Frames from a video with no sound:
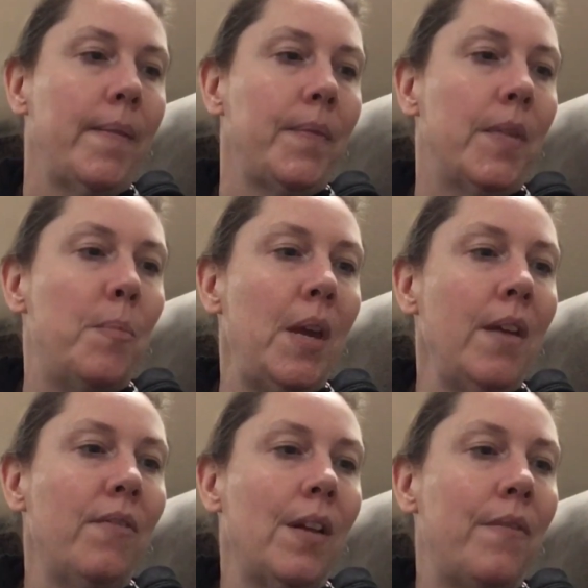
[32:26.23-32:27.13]
The
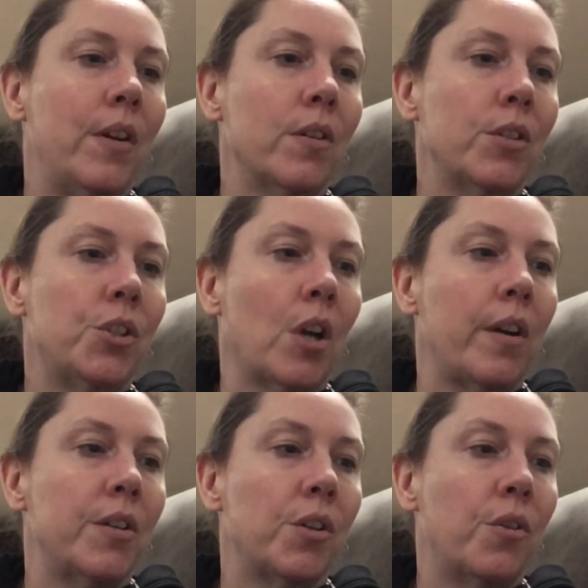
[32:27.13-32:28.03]
pink fluffy girl
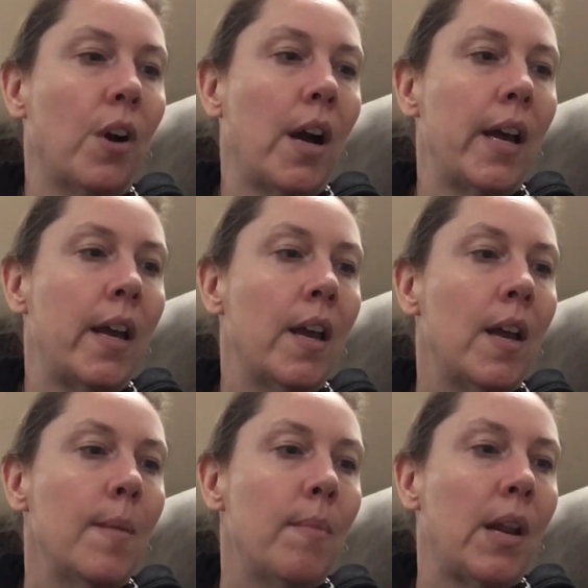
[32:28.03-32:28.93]
started to cry.
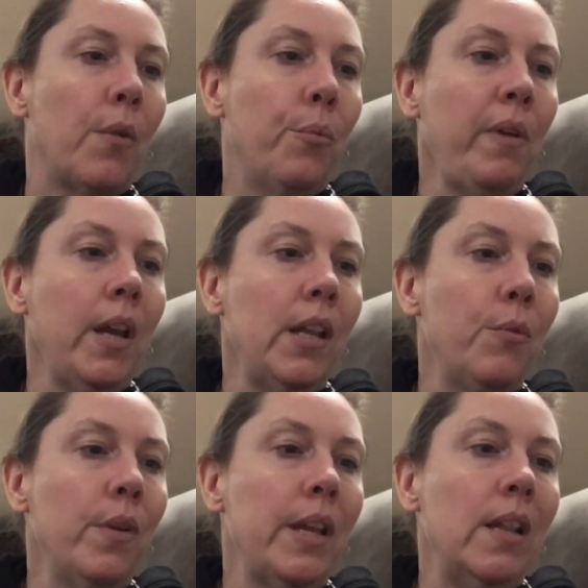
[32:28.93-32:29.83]
"But I really,
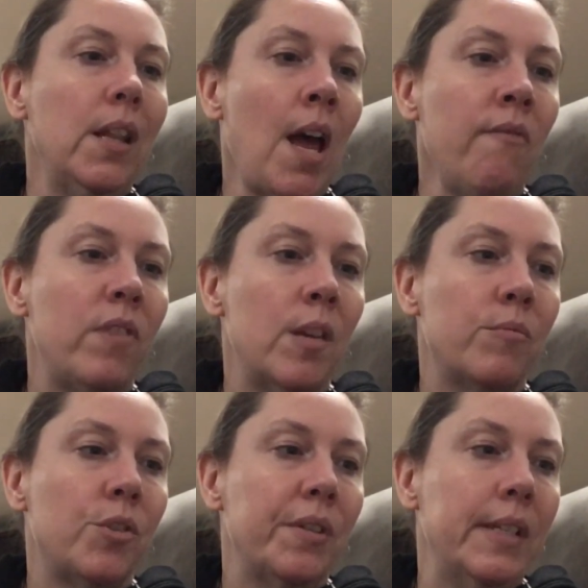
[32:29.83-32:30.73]
really love them,"
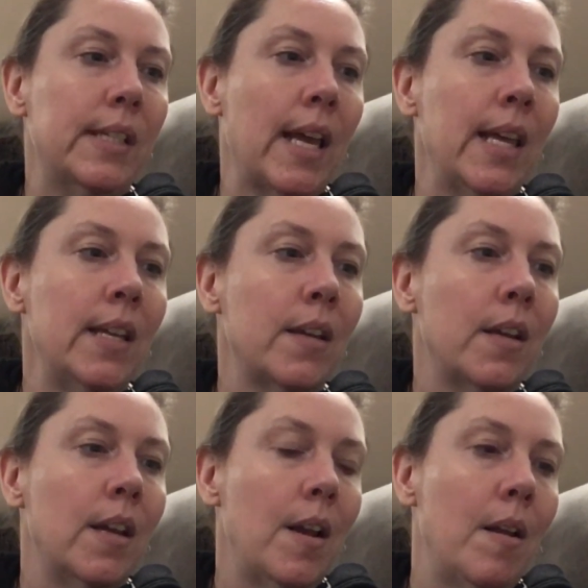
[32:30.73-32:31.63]
she said.
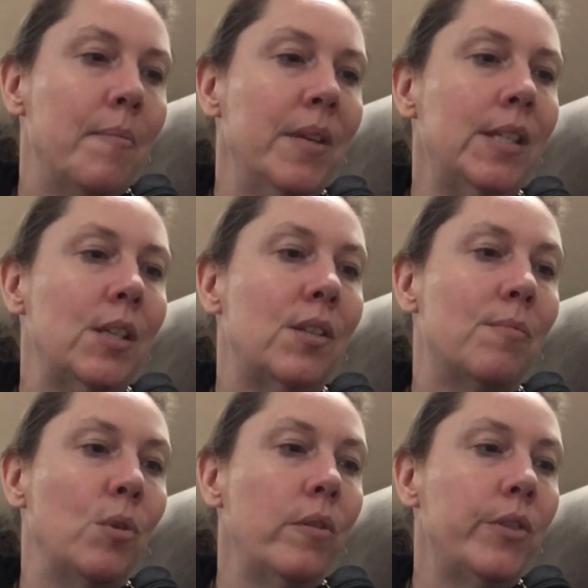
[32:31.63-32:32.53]
Mrs.
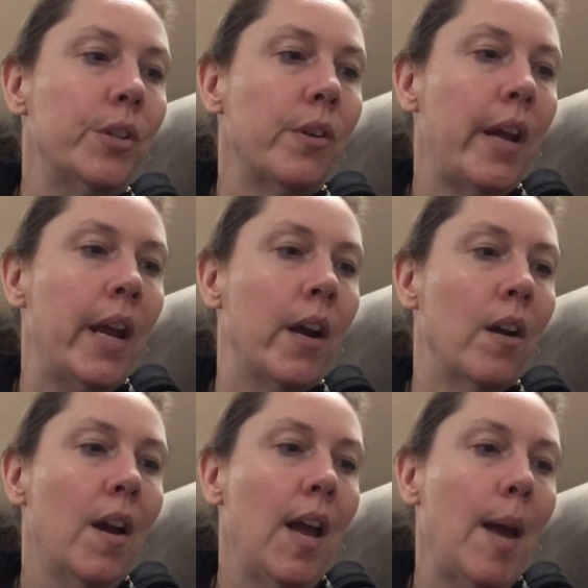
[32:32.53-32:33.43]
smoothed her hair.
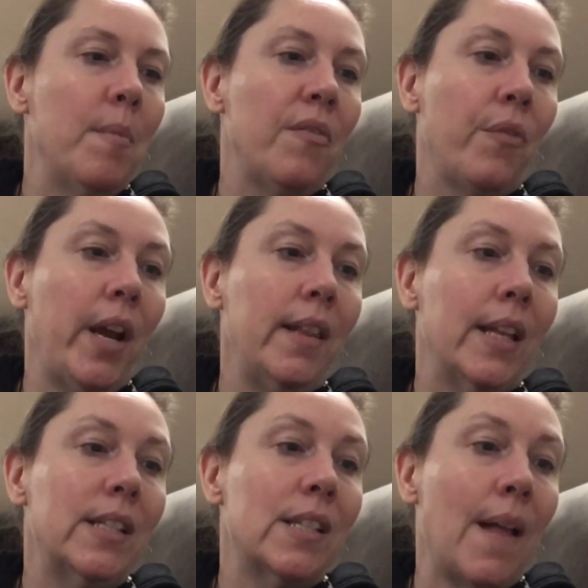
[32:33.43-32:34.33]
"I'm afraid
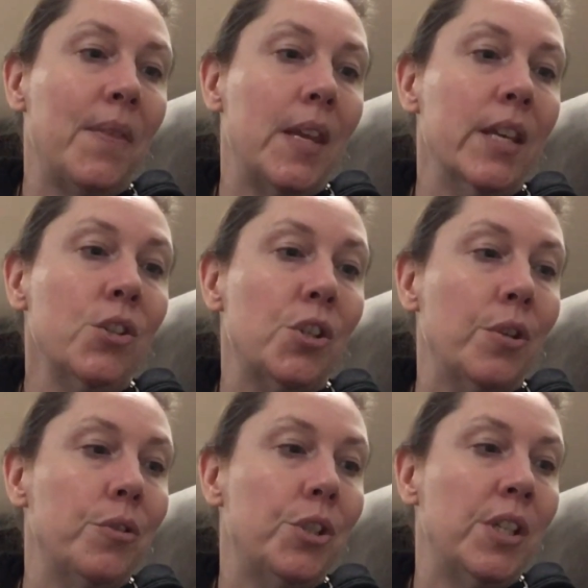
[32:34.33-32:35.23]
that's not the
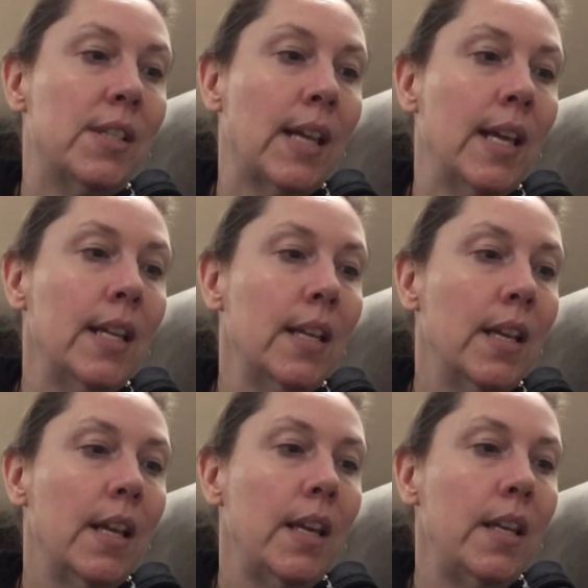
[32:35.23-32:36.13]
issue," she said.
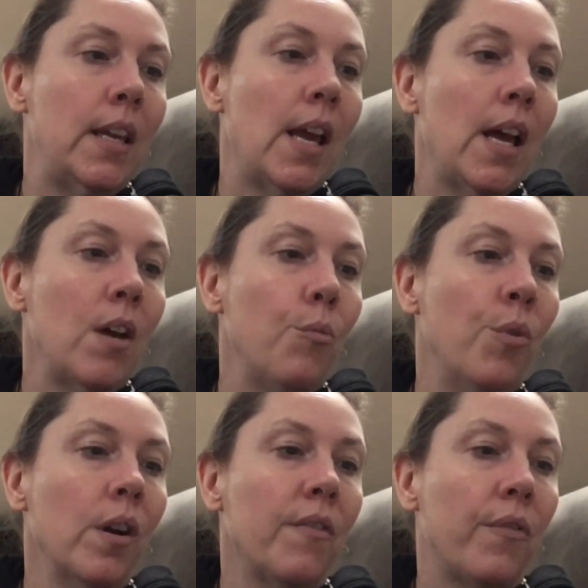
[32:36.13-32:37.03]
"Yeah,
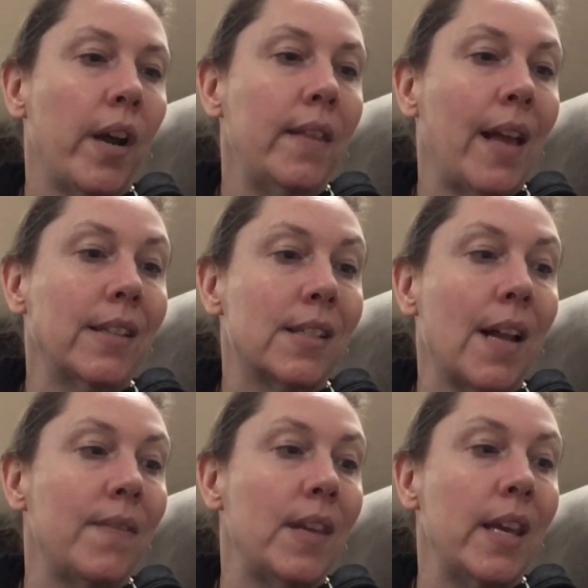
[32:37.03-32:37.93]
we're afraid that's
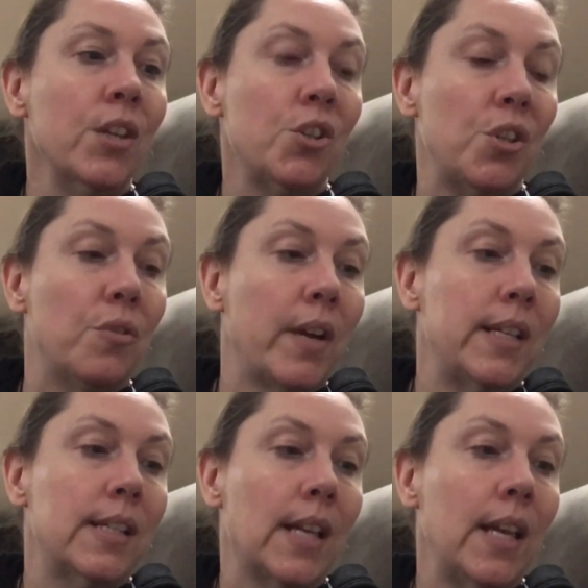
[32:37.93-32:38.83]
not the issue," I
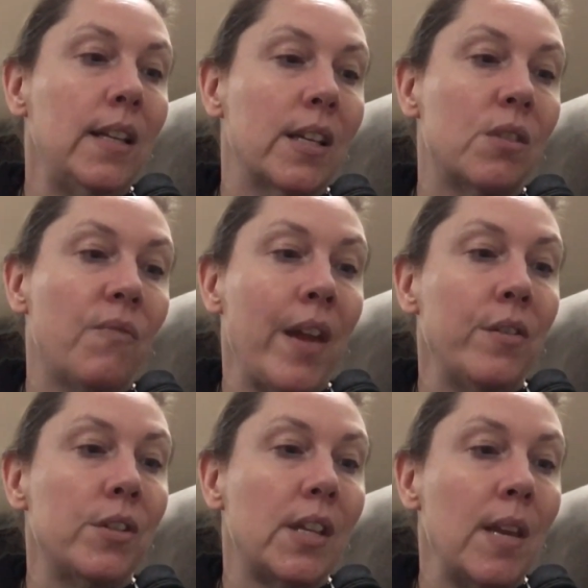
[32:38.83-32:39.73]
said, "'cause
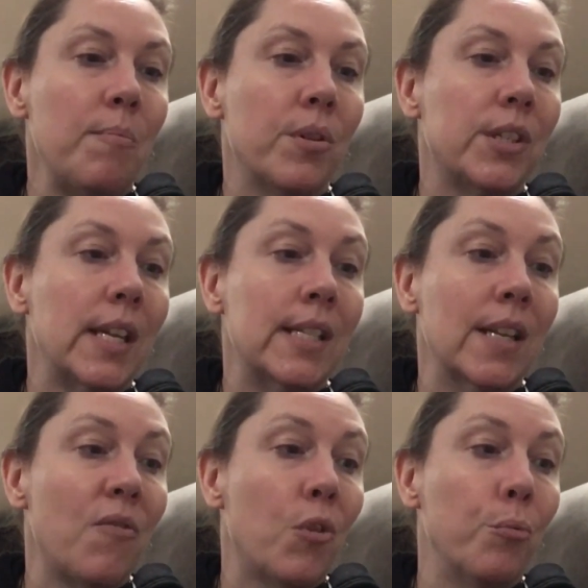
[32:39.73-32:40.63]
finders keepers
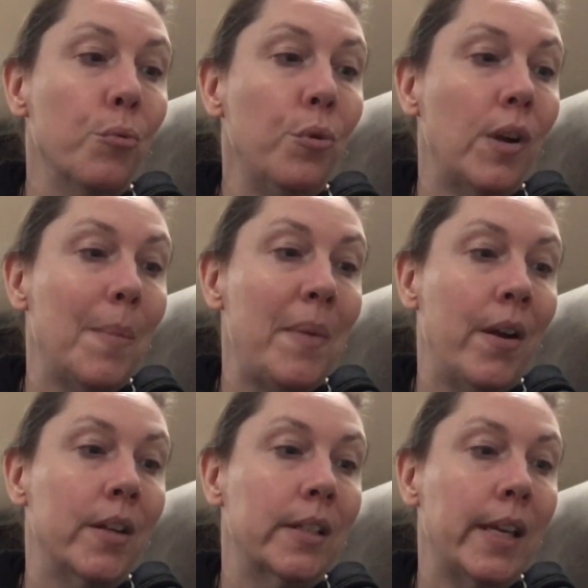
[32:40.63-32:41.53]
isn't the rule,
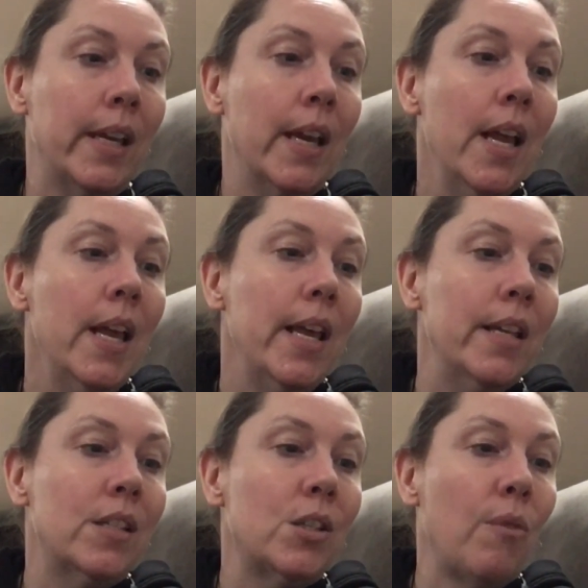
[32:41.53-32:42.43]
apparently.
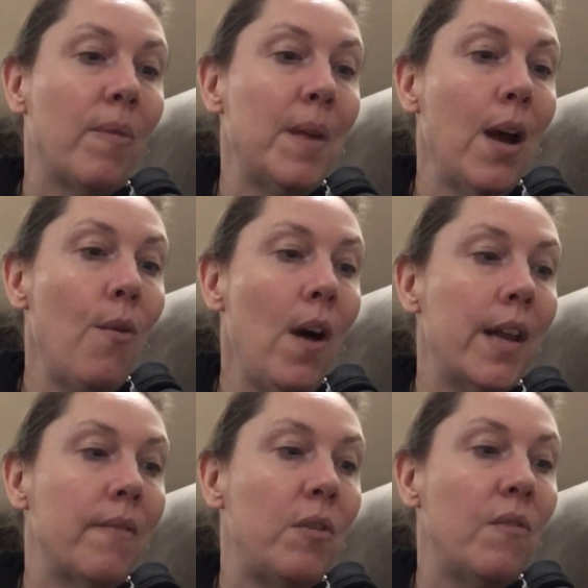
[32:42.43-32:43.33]
And so from now on,
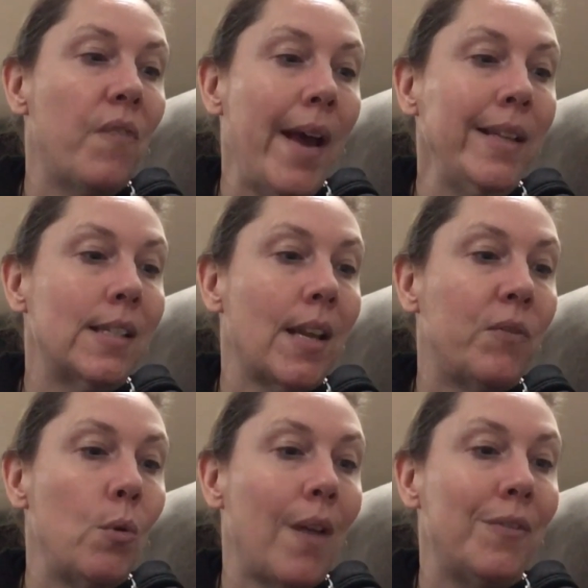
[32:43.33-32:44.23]
if you find stuff,
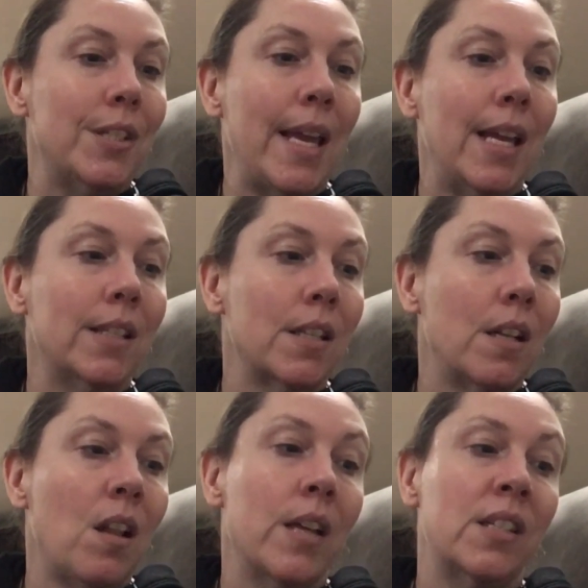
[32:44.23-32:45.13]
you have to take it to the
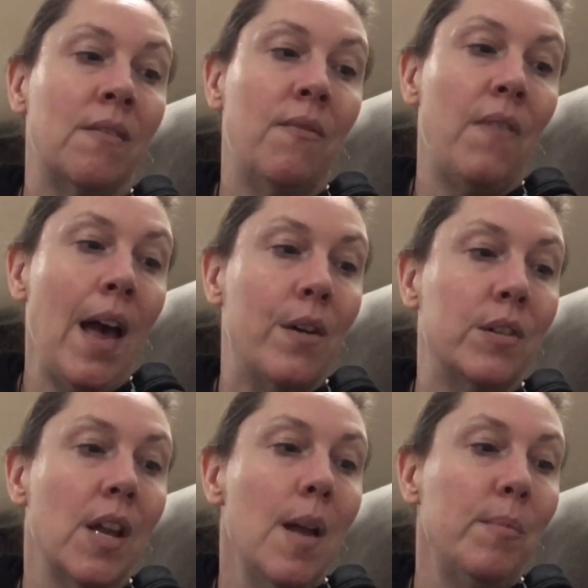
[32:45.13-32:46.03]
lost and found.
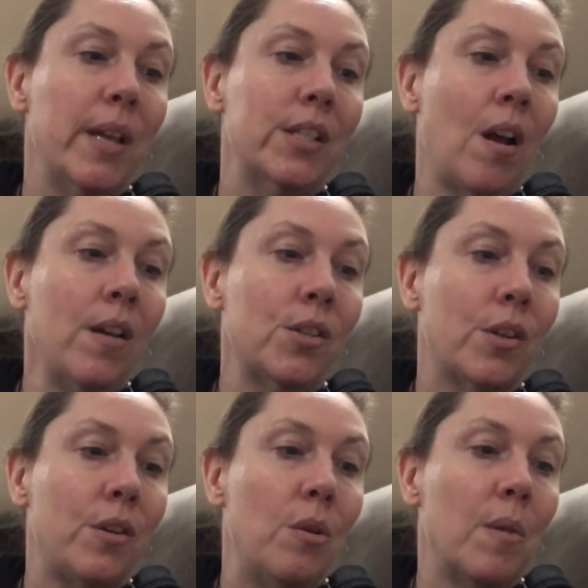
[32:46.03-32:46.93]
Plus, also,
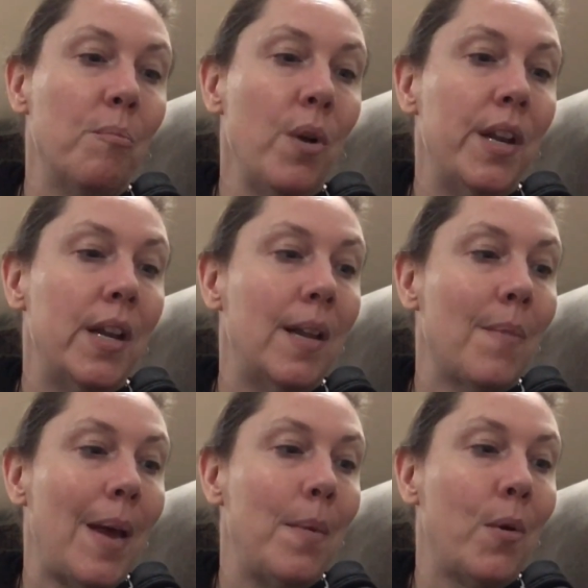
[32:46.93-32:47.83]
you can put it in
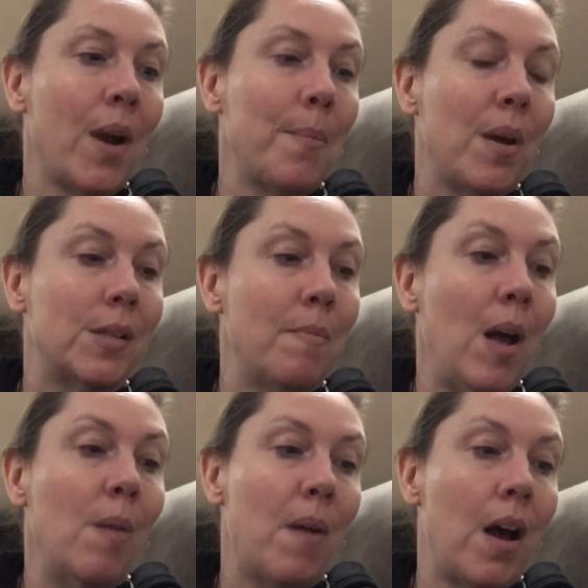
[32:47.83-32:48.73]
my grandpa's
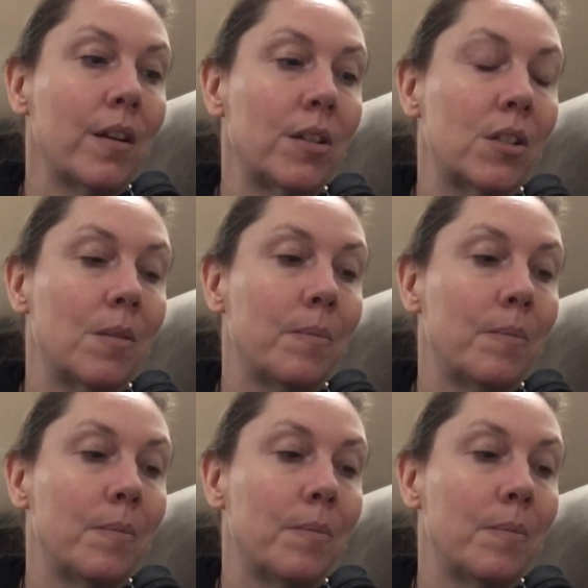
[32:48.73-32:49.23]
mailbox."